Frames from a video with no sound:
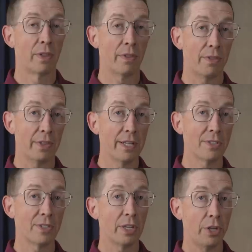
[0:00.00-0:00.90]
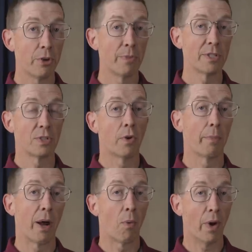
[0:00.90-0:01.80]
The things that humans know
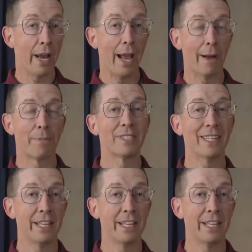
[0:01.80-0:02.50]
about what happens